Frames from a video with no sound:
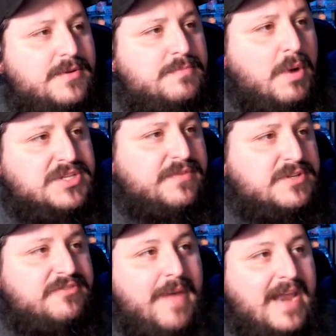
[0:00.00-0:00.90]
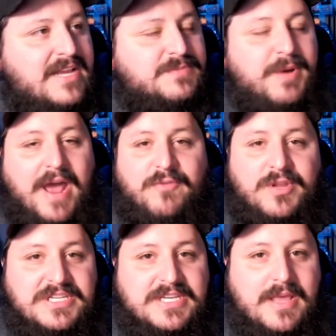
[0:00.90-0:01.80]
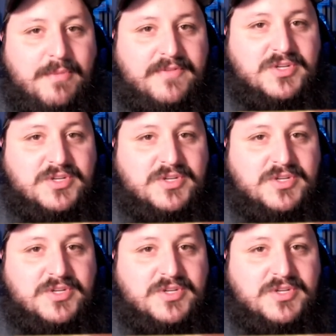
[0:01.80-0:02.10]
Multiverse of Madness, but I've only seen that movie